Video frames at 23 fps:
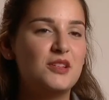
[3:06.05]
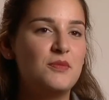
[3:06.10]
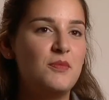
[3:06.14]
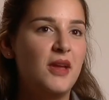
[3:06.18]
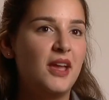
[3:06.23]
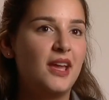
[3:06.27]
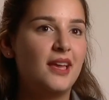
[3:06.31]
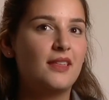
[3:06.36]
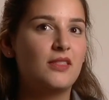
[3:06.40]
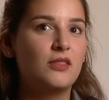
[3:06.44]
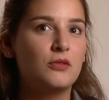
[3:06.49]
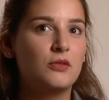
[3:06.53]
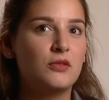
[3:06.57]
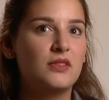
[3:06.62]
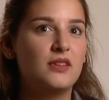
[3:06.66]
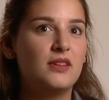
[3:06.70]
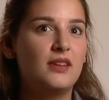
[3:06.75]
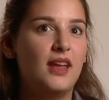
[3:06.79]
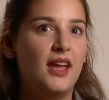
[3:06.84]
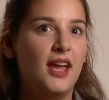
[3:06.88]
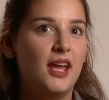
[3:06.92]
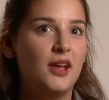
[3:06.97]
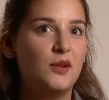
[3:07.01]
To make it through the
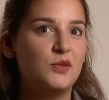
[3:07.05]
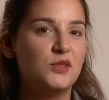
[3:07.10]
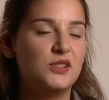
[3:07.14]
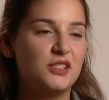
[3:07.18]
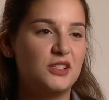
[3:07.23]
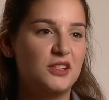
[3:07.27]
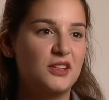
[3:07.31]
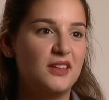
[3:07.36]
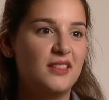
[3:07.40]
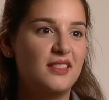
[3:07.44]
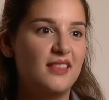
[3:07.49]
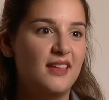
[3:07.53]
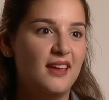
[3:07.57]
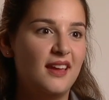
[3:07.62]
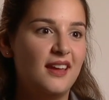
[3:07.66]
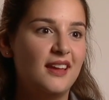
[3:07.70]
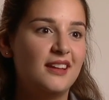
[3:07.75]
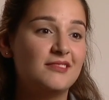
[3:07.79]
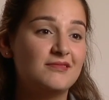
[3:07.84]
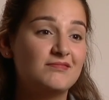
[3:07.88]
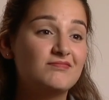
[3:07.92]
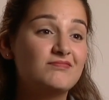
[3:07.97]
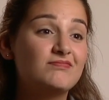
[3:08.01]
day was a good
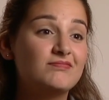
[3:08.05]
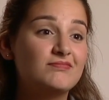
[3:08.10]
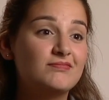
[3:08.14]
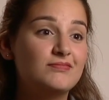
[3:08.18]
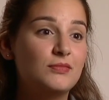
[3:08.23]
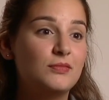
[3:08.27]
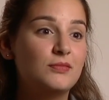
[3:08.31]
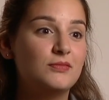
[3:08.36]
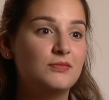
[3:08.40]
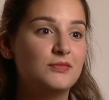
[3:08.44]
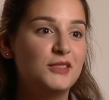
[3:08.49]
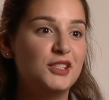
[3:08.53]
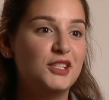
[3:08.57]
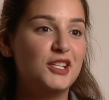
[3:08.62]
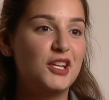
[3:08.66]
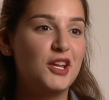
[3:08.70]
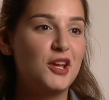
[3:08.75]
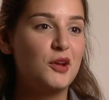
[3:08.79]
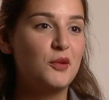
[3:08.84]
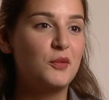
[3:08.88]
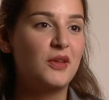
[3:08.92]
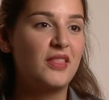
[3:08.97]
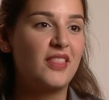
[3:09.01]
thing, you
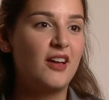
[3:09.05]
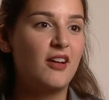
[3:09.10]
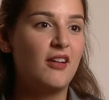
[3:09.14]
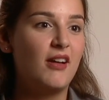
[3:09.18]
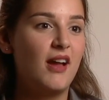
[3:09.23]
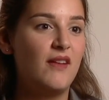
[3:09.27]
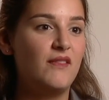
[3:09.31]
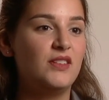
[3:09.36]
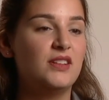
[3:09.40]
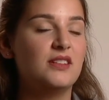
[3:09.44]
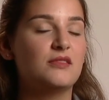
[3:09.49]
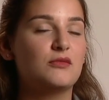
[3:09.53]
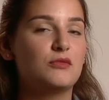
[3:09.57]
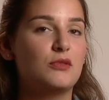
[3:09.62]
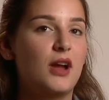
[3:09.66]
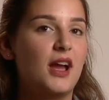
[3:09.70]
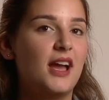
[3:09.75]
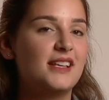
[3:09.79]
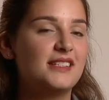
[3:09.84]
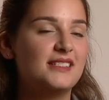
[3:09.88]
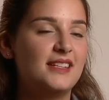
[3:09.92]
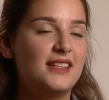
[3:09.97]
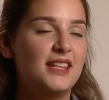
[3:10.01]
know, without having to
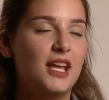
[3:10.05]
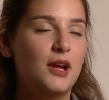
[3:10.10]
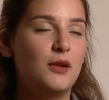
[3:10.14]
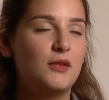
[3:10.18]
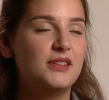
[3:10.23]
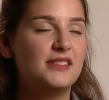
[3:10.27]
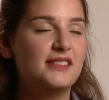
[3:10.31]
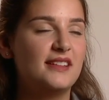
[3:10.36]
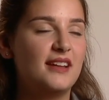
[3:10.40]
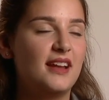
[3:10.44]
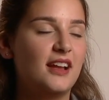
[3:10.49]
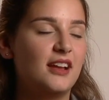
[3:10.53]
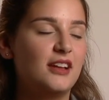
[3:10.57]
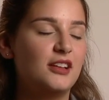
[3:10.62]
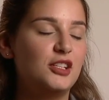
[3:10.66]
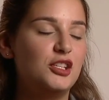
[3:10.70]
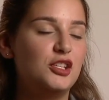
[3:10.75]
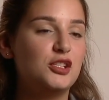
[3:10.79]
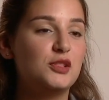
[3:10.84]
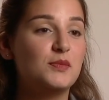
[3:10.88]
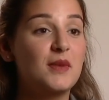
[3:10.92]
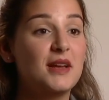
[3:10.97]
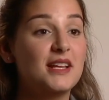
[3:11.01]
rest. And they always said I could
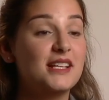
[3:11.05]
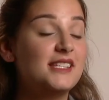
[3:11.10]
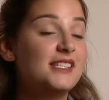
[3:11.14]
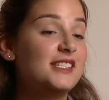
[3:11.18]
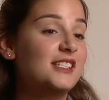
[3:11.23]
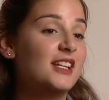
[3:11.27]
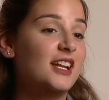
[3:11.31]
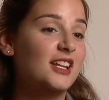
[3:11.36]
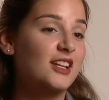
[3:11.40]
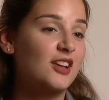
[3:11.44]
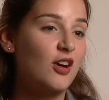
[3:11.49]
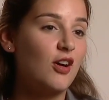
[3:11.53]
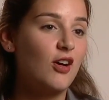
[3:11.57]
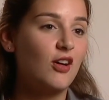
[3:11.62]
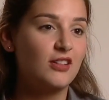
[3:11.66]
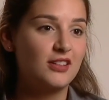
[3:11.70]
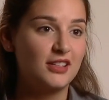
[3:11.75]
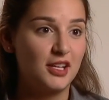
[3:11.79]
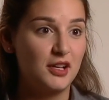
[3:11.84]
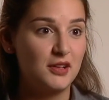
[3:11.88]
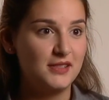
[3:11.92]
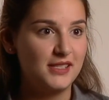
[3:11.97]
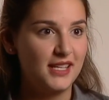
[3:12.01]
use my study hall
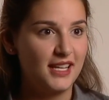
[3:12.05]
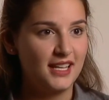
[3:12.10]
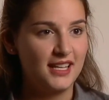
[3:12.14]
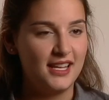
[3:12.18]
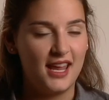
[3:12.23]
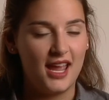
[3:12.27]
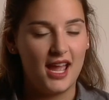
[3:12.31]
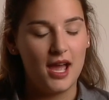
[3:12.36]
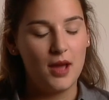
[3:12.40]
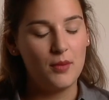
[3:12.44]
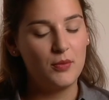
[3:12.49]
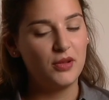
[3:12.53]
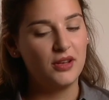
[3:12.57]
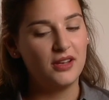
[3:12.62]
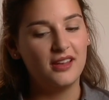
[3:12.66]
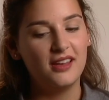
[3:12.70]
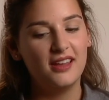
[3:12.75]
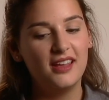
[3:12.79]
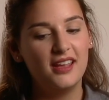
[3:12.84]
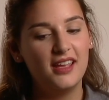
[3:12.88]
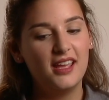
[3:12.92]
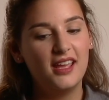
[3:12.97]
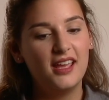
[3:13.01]
to go take a nap and
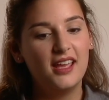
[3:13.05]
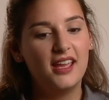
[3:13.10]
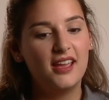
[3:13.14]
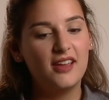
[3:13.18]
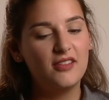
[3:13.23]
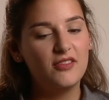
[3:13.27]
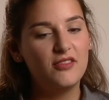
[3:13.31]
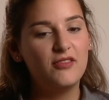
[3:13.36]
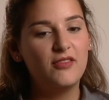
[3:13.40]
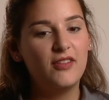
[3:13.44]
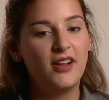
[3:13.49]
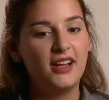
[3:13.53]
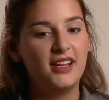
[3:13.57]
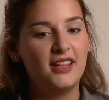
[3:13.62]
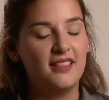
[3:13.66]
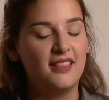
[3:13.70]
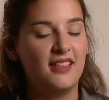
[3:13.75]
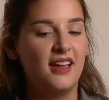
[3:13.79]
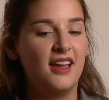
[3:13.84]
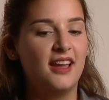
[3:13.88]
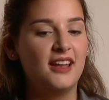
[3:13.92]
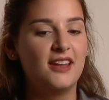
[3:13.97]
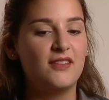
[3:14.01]
fighting
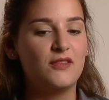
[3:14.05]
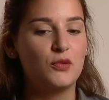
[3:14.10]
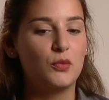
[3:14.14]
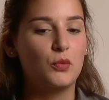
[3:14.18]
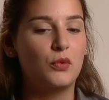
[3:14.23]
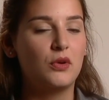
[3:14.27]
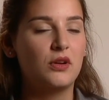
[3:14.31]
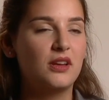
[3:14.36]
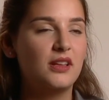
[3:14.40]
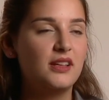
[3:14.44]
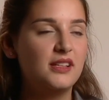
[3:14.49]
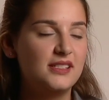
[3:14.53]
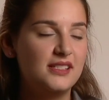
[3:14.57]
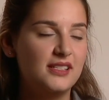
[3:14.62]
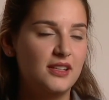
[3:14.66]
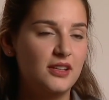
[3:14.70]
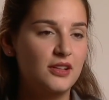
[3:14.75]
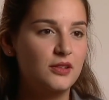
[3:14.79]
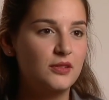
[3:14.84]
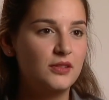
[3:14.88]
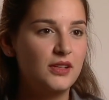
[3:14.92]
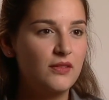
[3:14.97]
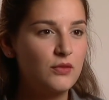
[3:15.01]
that, never wanting
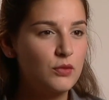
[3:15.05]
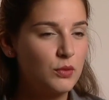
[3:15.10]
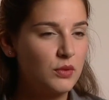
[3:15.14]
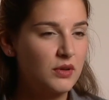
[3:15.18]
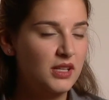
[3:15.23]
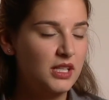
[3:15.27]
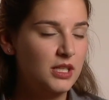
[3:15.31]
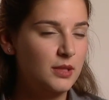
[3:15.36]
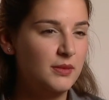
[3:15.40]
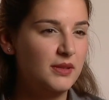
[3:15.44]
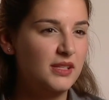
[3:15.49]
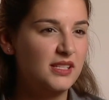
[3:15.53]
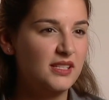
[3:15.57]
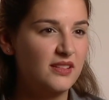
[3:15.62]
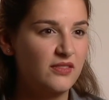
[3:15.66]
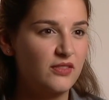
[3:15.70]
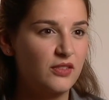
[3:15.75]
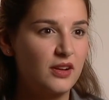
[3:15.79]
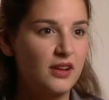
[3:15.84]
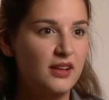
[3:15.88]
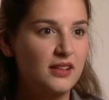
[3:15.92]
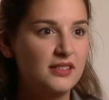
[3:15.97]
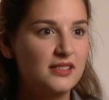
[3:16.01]
to, never wanting to be
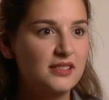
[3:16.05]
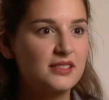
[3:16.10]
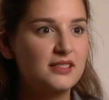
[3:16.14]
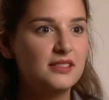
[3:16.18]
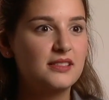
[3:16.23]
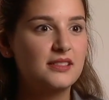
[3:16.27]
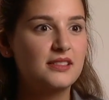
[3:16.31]
different.